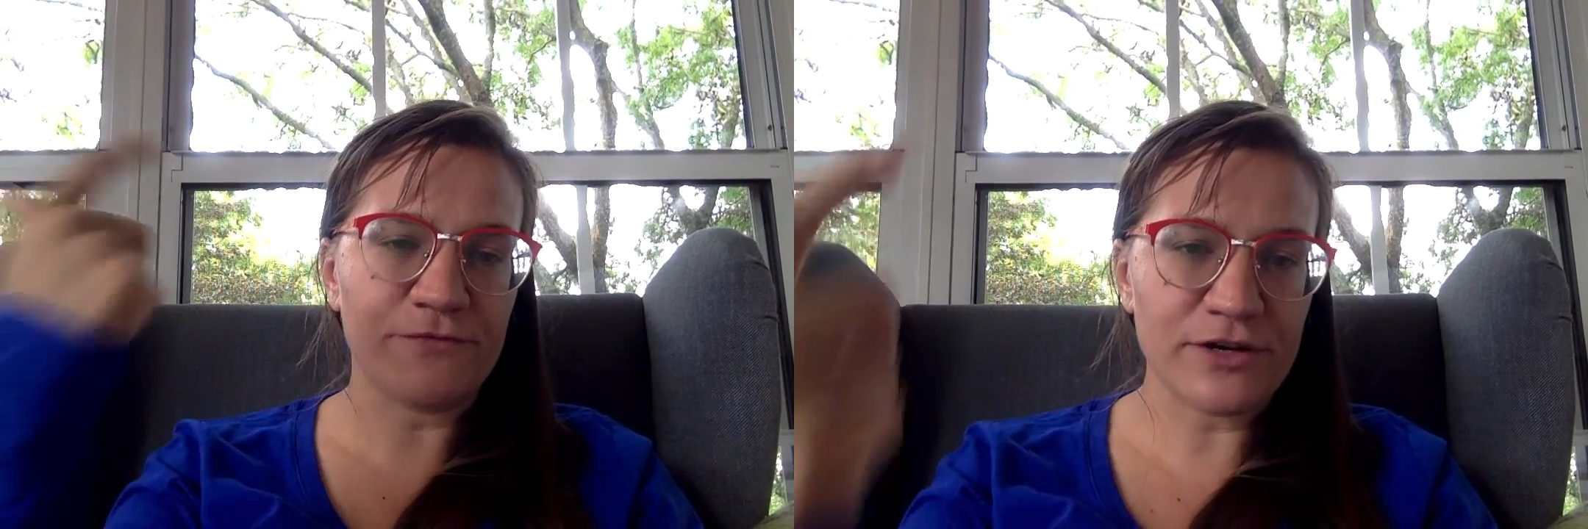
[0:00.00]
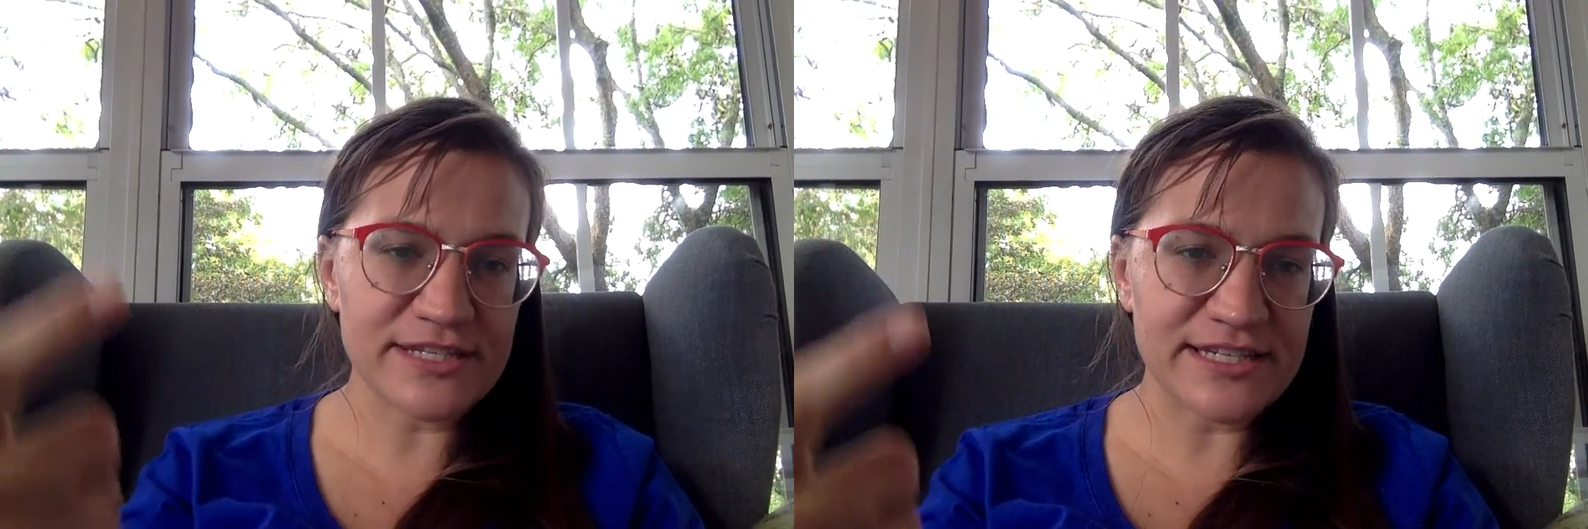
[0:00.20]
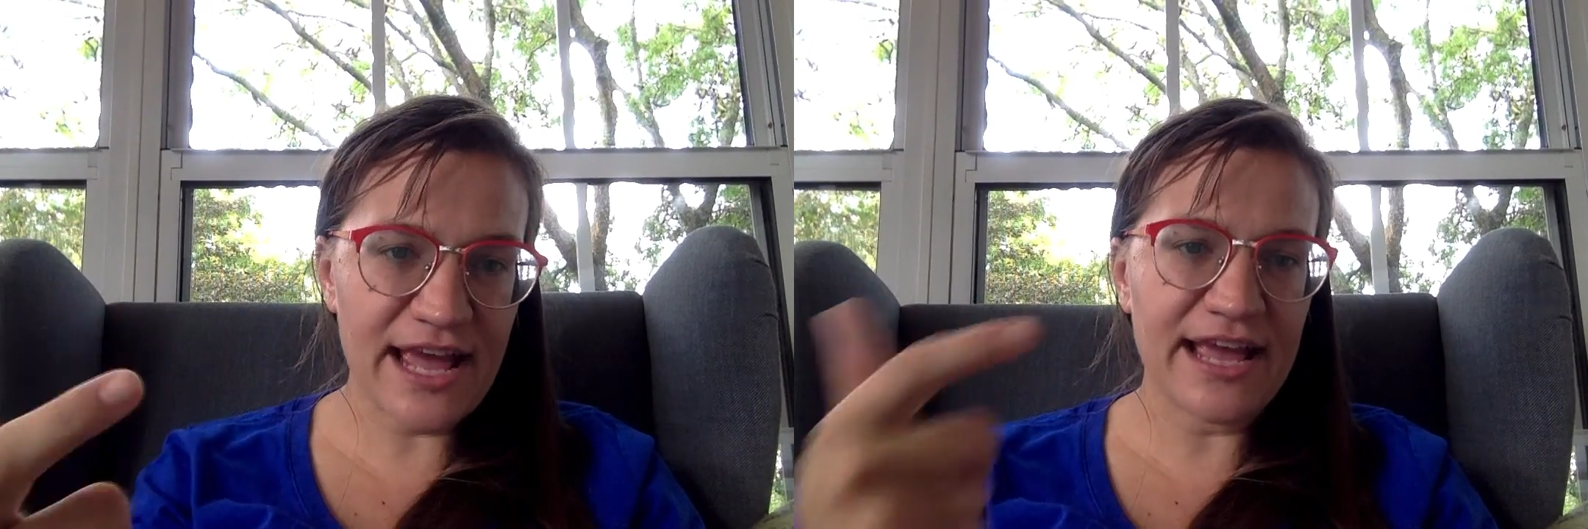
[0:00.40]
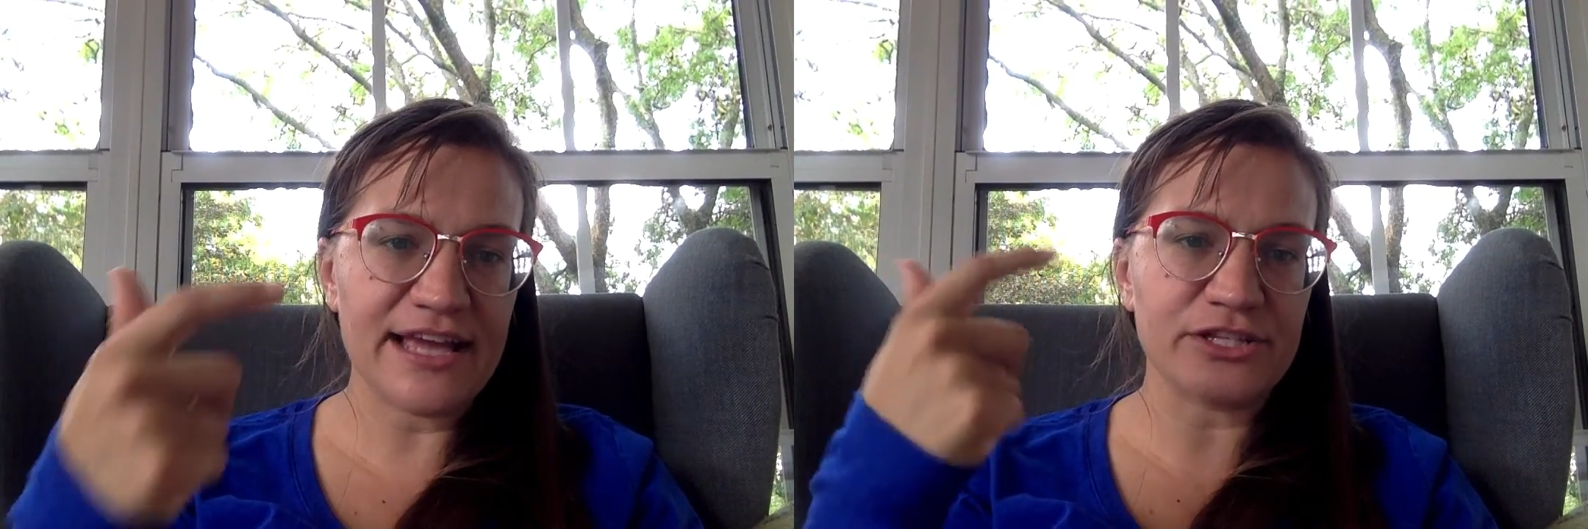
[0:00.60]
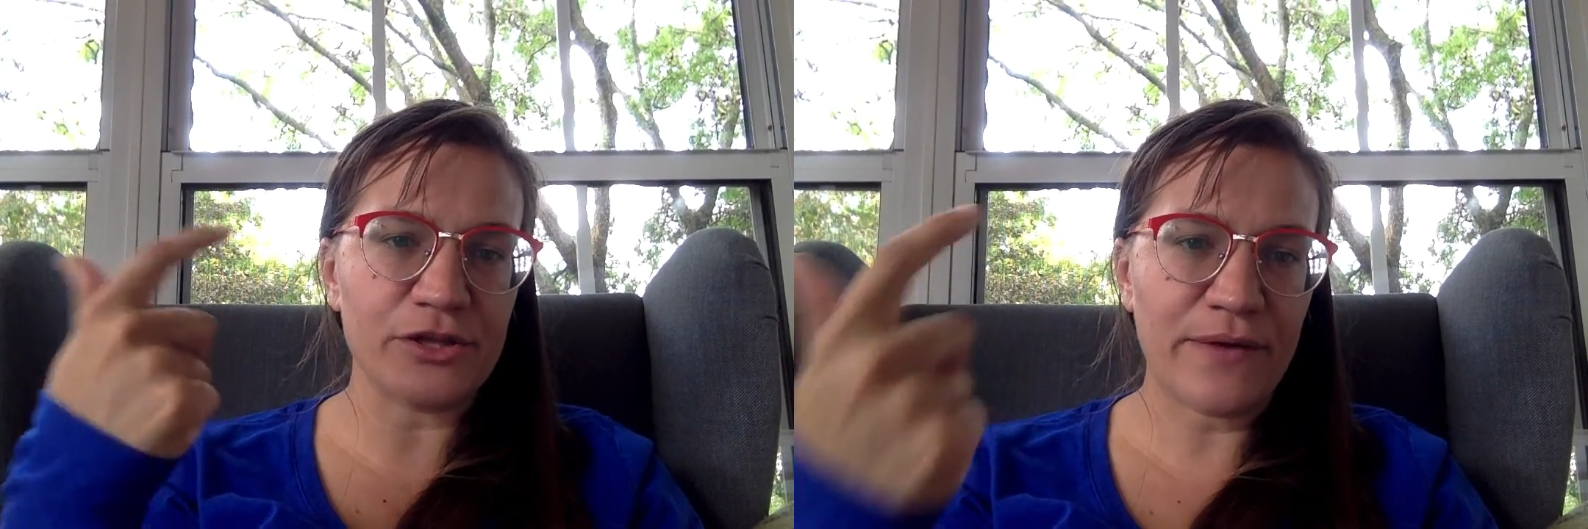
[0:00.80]
first day
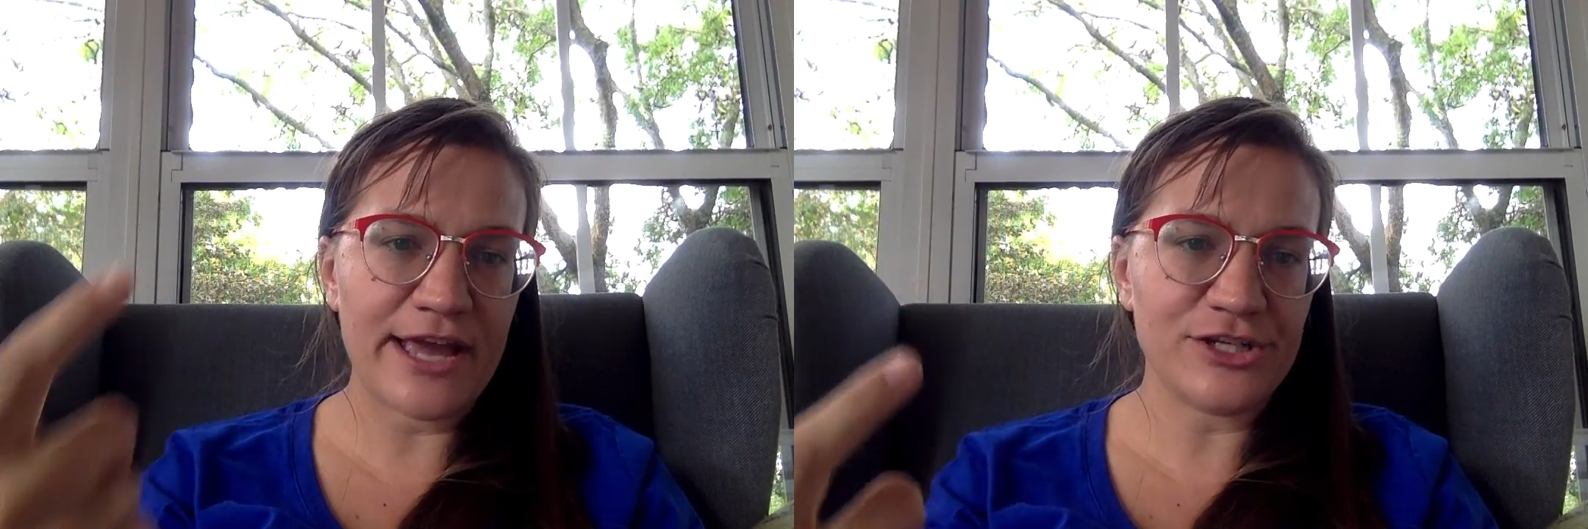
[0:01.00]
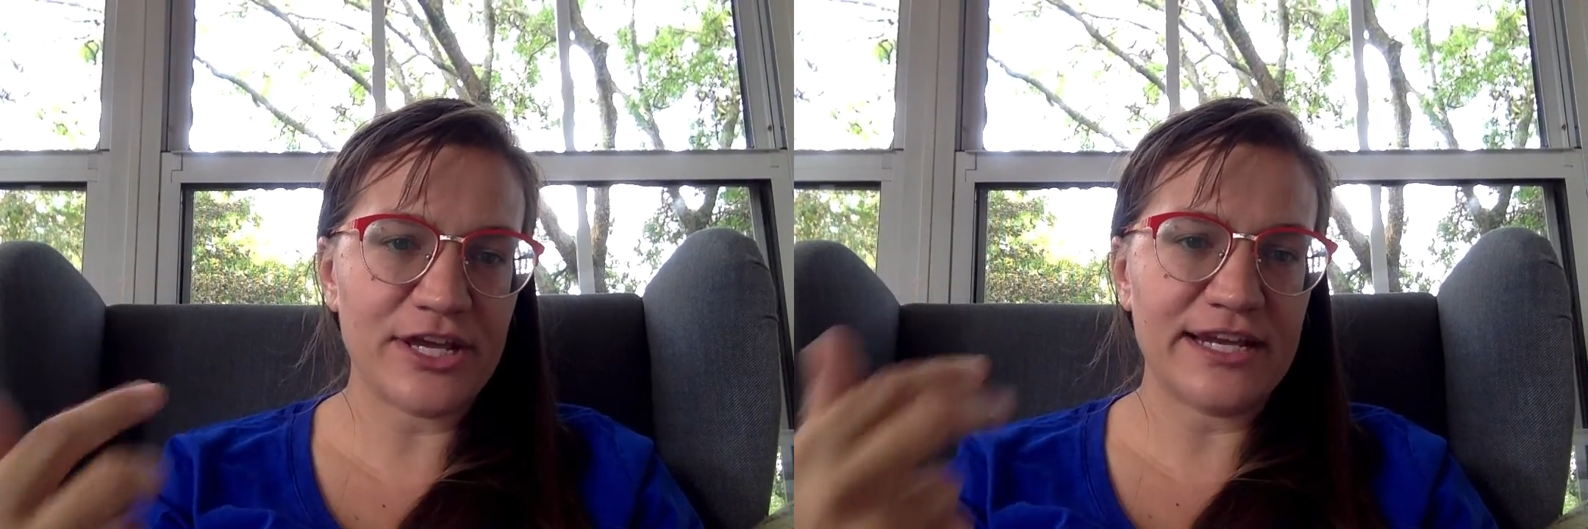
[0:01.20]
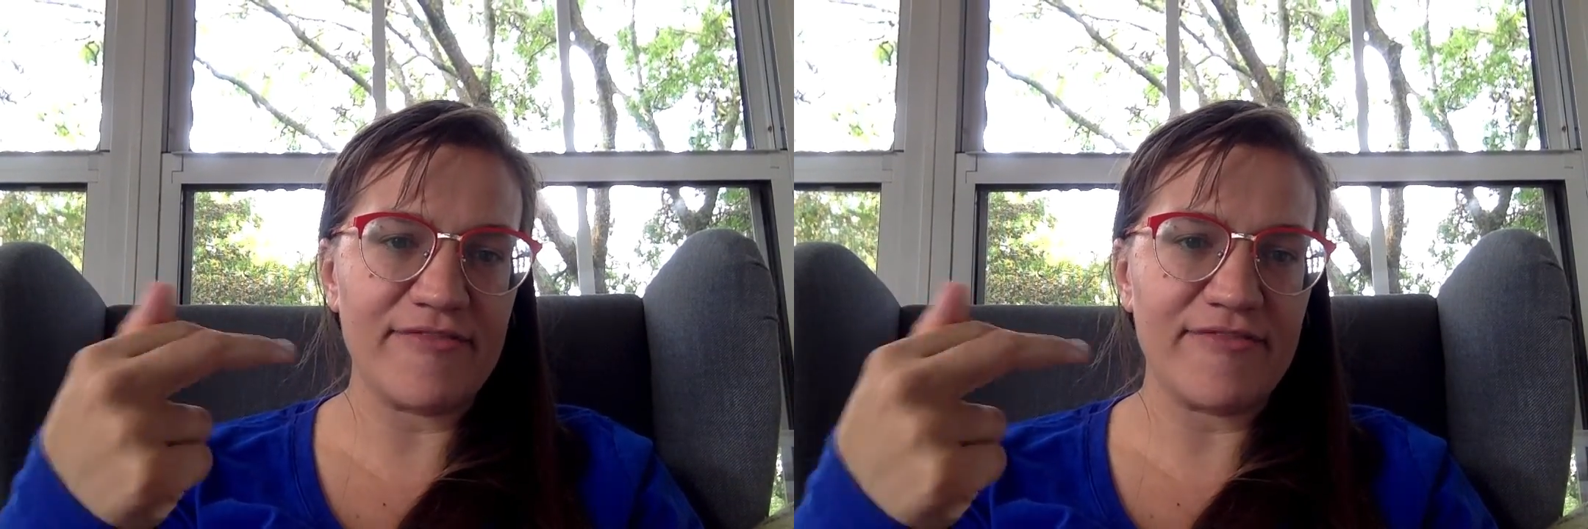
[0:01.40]
is location,